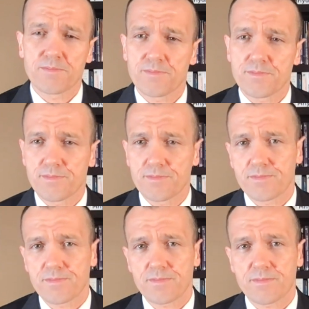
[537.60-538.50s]

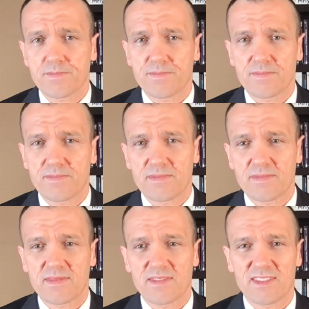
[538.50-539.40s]

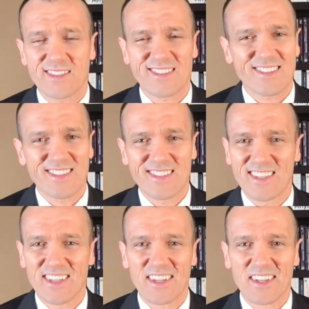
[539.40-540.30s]

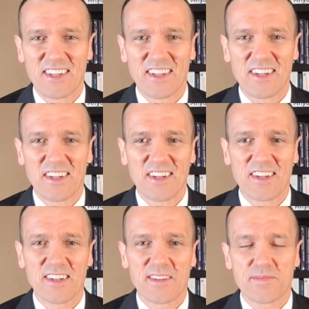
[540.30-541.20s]

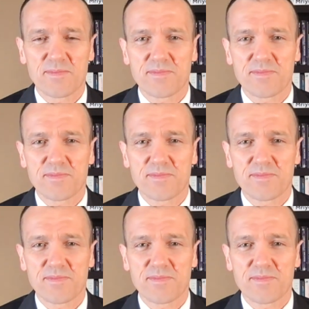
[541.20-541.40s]
(silent)